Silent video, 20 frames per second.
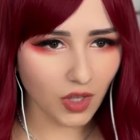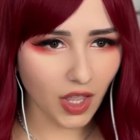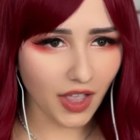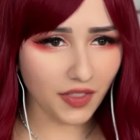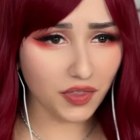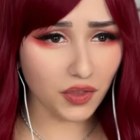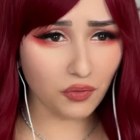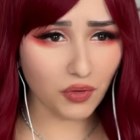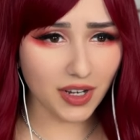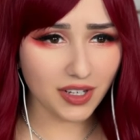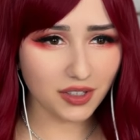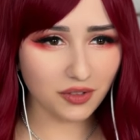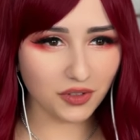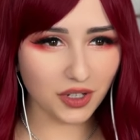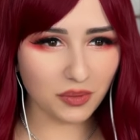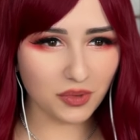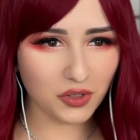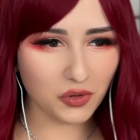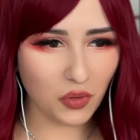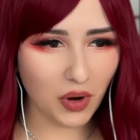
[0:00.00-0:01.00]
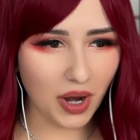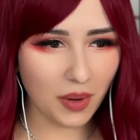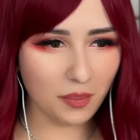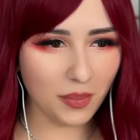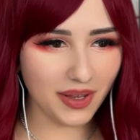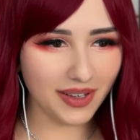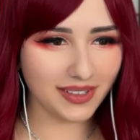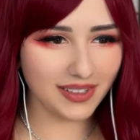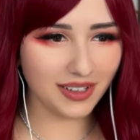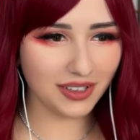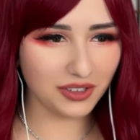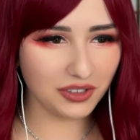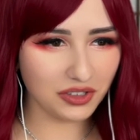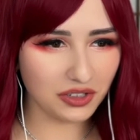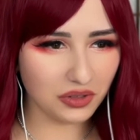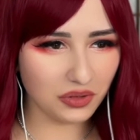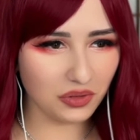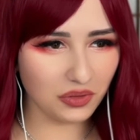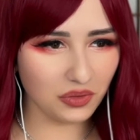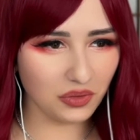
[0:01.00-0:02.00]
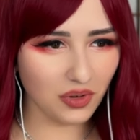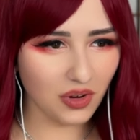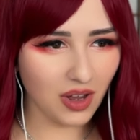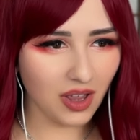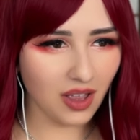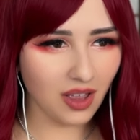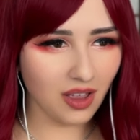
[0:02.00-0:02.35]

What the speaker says: And the rest of them is quite amazing too.